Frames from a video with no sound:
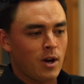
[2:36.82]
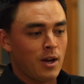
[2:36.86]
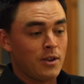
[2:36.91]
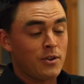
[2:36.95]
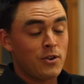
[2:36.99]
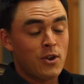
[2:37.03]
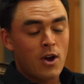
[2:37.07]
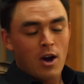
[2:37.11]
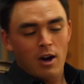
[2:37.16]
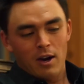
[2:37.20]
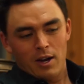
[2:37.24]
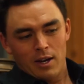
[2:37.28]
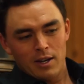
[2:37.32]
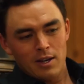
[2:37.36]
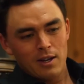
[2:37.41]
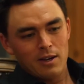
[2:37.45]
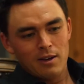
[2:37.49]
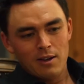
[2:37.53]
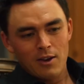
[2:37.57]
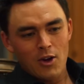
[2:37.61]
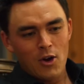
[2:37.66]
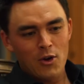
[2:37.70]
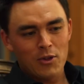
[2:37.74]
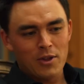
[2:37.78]
No, I
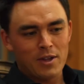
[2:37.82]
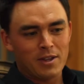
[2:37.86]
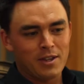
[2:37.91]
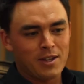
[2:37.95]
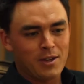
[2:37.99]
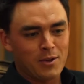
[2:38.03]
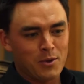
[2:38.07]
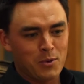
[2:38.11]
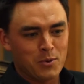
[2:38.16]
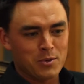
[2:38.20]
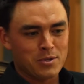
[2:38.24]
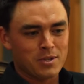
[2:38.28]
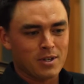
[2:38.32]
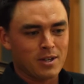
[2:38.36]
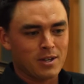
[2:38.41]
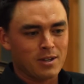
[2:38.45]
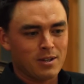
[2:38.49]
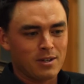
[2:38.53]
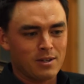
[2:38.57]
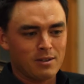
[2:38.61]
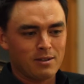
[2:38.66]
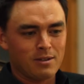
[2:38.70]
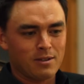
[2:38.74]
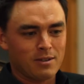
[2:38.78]
didn't know that was
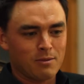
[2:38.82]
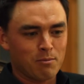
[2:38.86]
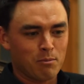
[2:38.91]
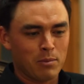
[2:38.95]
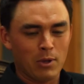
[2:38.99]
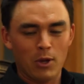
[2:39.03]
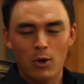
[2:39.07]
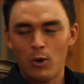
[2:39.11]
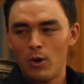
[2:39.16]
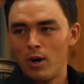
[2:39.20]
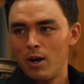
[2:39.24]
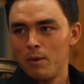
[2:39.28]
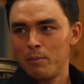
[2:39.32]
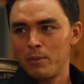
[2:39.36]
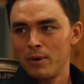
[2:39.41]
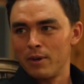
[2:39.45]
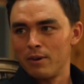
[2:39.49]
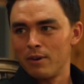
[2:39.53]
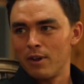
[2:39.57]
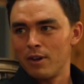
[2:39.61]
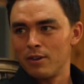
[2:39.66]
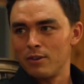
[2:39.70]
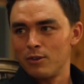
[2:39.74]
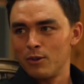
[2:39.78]
gonna blow up
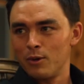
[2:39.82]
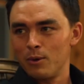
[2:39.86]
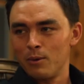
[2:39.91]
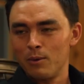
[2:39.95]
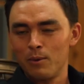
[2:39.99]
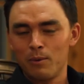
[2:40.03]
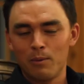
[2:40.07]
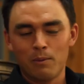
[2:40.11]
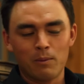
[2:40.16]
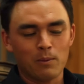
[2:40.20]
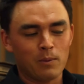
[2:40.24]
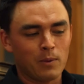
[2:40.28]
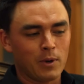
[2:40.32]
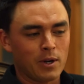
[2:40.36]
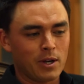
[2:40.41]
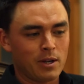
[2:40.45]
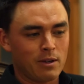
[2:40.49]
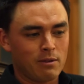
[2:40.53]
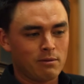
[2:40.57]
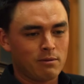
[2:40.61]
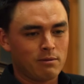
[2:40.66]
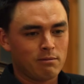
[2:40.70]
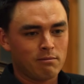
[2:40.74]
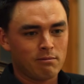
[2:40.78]
and do what it
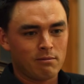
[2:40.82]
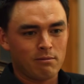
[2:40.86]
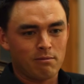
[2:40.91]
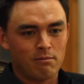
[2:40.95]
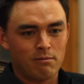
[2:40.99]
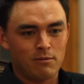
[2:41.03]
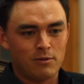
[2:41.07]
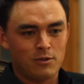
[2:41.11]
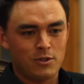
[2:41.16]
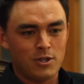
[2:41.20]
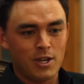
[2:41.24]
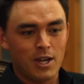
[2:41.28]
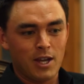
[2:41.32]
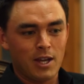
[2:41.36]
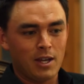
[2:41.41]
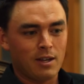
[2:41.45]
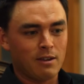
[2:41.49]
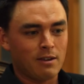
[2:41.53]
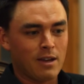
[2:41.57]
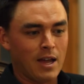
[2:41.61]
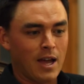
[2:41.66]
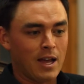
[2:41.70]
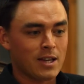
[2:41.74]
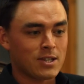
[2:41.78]
did
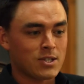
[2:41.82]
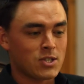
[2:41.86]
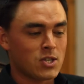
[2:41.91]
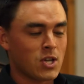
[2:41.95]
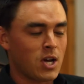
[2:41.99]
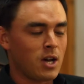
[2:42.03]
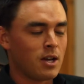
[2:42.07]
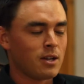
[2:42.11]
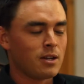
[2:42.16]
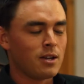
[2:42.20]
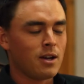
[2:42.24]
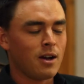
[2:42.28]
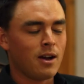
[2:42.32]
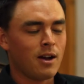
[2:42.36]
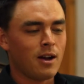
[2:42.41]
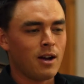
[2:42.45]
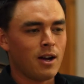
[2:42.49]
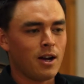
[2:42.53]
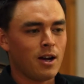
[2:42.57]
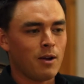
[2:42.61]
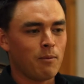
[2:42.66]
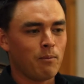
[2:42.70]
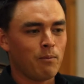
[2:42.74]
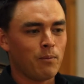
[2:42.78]
and has done.
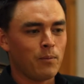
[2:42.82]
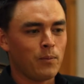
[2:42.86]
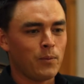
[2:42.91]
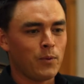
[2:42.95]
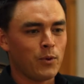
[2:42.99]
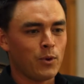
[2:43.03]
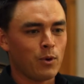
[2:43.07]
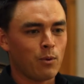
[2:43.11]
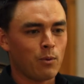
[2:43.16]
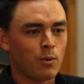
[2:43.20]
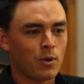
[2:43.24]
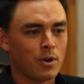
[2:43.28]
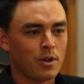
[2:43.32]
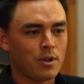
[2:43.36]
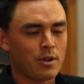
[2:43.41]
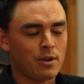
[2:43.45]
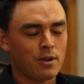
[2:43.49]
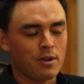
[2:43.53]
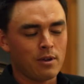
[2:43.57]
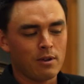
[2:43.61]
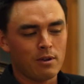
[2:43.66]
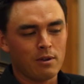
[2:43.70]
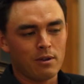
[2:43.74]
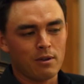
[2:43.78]
You know, one of
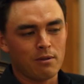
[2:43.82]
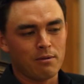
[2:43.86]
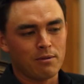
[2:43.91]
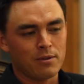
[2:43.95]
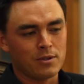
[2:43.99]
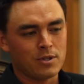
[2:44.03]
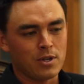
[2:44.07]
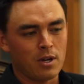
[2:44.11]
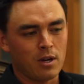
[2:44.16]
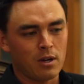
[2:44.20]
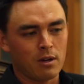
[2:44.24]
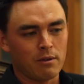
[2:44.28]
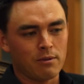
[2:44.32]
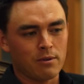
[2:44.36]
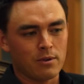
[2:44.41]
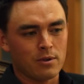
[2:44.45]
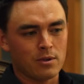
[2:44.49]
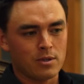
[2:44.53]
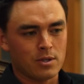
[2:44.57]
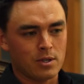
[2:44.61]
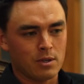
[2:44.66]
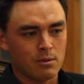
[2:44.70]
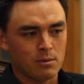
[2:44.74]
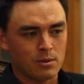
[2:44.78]
the
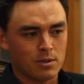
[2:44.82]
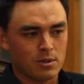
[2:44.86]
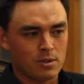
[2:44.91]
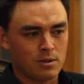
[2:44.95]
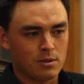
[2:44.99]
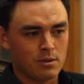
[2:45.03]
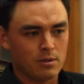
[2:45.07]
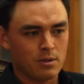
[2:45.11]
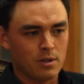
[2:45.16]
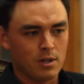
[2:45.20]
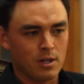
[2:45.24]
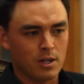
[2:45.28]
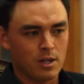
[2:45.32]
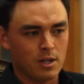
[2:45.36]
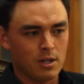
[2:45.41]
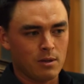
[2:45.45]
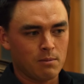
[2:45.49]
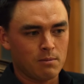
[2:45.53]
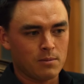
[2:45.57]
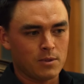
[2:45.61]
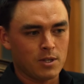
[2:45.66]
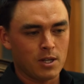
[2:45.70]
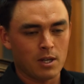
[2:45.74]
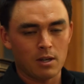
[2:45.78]
photographers that was
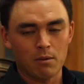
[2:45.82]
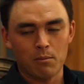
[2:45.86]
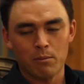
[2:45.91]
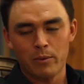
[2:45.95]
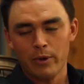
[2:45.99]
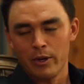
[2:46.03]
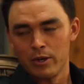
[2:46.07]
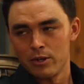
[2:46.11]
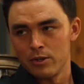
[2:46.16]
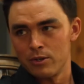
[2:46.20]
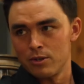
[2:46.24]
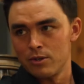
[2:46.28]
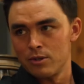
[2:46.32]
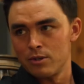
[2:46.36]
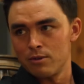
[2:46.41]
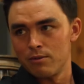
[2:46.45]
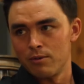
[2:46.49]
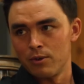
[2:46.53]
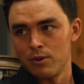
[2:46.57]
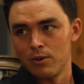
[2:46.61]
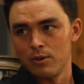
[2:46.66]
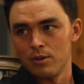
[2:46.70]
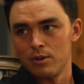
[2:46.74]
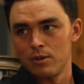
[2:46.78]
taking pictures
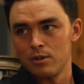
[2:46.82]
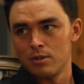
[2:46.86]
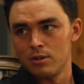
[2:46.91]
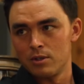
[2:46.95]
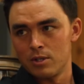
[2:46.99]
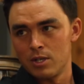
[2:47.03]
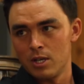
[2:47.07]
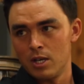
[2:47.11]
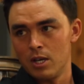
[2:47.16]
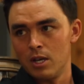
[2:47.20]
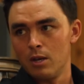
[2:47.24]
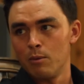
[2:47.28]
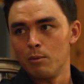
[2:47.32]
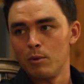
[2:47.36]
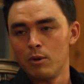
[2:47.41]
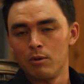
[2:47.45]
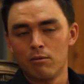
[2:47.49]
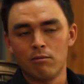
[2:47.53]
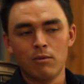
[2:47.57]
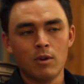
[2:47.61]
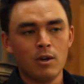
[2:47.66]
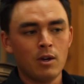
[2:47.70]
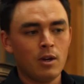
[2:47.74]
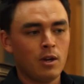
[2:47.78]
for the team
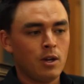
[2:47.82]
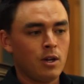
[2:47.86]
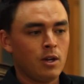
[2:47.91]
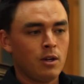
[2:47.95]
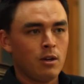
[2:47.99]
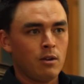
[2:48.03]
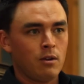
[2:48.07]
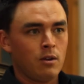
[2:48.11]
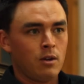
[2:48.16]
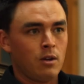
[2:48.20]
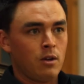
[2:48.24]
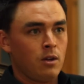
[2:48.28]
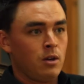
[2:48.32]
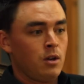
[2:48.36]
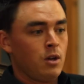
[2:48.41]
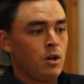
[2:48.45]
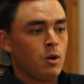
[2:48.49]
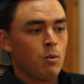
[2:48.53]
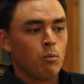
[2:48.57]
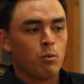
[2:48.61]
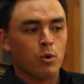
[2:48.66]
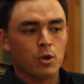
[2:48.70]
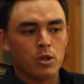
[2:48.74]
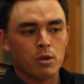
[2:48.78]
and
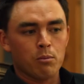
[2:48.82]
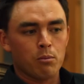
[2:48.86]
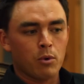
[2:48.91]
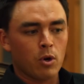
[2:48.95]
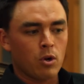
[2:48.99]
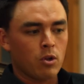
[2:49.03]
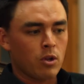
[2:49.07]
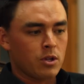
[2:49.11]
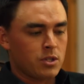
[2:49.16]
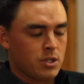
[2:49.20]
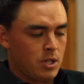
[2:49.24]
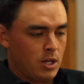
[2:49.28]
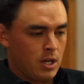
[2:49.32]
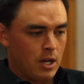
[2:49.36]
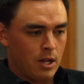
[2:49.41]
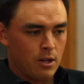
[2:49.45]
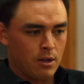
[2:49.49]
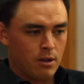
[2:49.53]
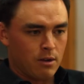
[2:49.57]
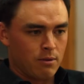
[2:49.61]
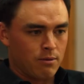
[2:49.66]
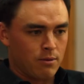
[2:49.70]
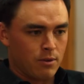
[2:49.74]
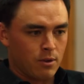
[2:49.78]
putting the booklet
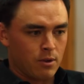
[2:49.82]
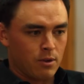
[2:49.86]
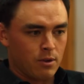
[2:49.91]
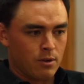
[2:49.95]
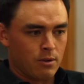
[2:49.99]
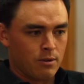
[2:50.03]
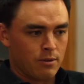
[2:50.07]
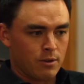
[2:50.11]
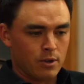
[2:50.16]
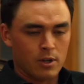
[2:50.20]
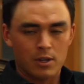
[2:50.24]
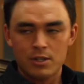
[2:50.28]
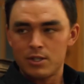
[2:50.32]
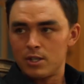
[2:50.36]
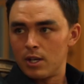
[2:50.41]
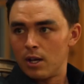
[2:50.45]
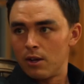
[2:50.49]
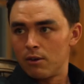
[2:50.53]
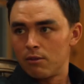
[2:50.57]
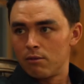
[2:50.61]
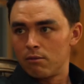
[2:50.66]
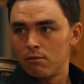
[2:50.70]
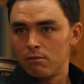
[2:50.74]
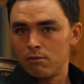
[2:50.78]
together for us
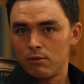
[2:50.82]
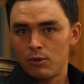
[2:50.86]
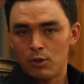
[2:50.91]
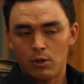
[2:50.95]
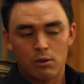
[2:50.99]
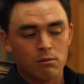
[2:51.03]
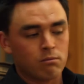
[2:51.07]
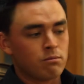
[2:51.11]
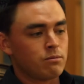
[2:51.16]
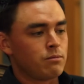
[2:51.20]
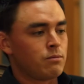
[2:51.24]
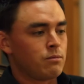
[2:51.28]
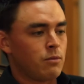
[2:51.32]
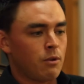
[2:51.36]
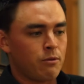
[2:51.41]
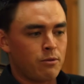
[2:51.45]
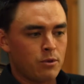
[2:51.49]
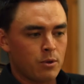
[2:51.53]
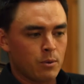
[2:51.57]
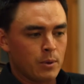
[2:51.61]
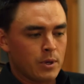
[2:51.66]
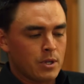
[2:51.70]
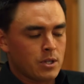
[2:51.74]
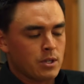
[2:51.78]
down, you know, a
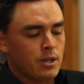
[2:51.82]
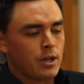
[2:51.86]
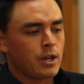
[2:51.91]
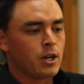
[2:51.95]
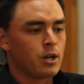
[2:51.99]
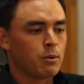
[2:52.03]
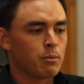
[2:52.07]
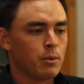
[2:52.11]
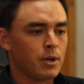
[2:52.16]
few weeks later.